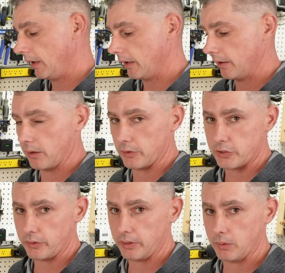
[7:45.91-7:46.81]
and I'll
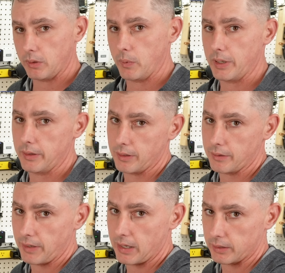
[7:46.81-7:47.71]
show you a way that
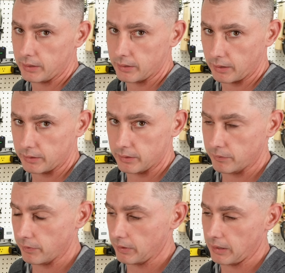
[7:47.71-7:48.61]
I've had it connected
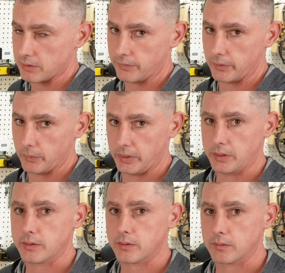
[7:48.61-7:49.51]
for the last few
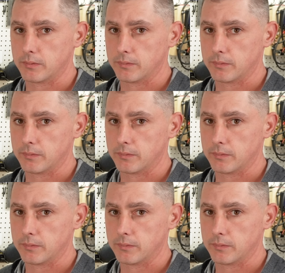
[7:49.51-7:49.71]
weeks.